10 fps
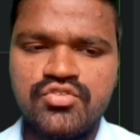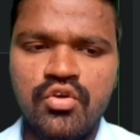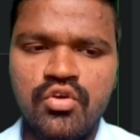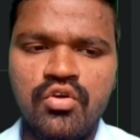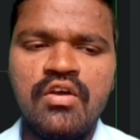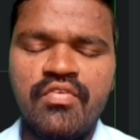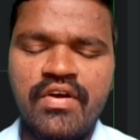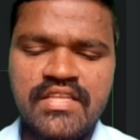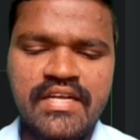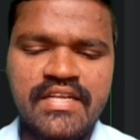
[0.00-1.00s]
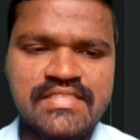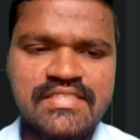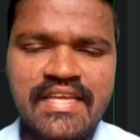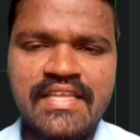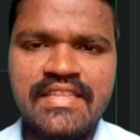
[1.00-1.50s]
So for that
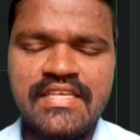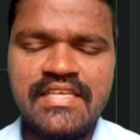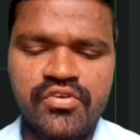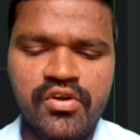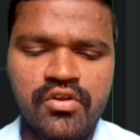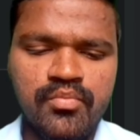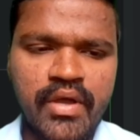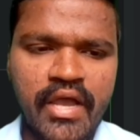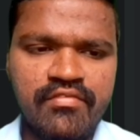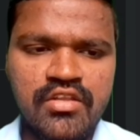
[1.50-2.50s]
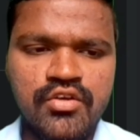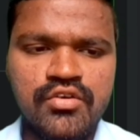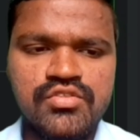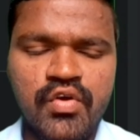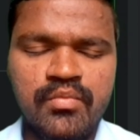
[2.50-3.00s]
reason, in this for loop, I
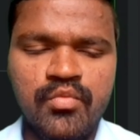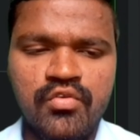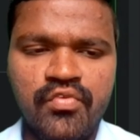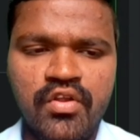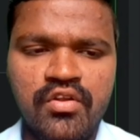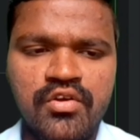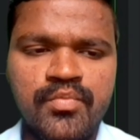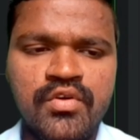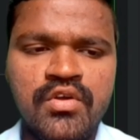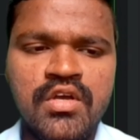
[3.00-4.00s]
will use one more for loop.